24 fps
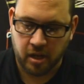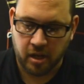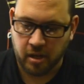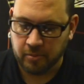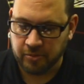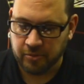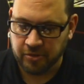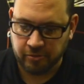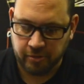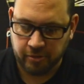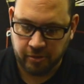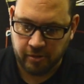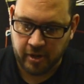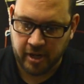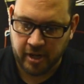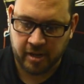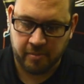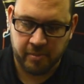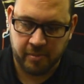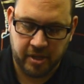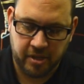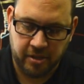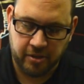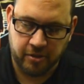So we
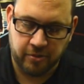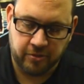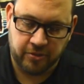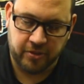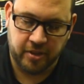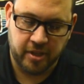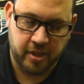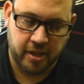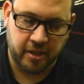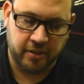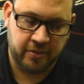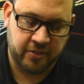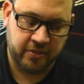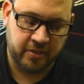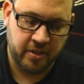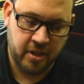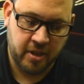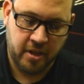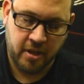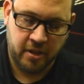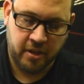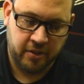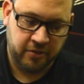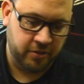recommend you use this.
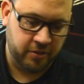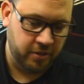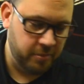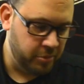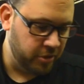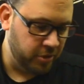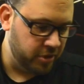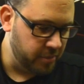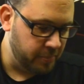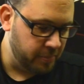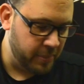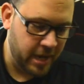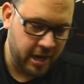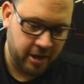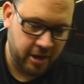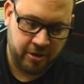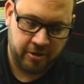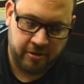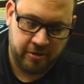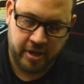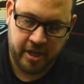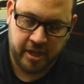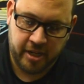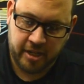So you put the
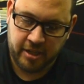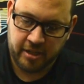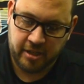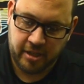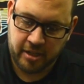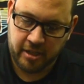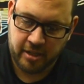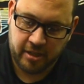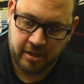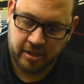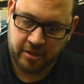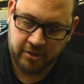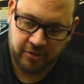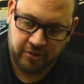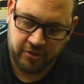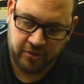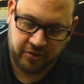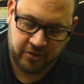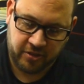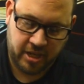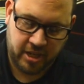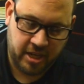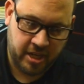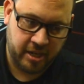powder in,
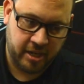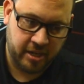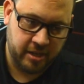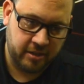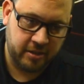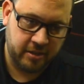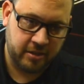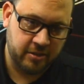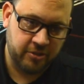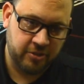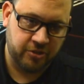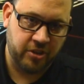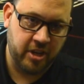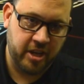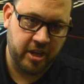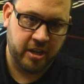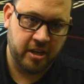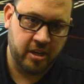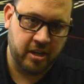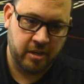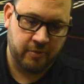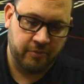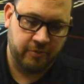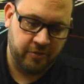just kind of shake
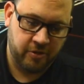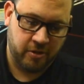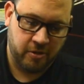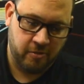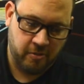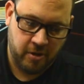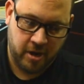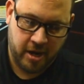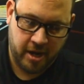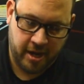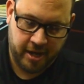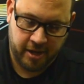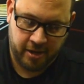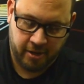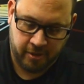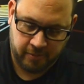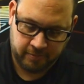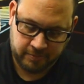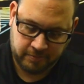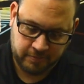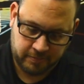it up for a while.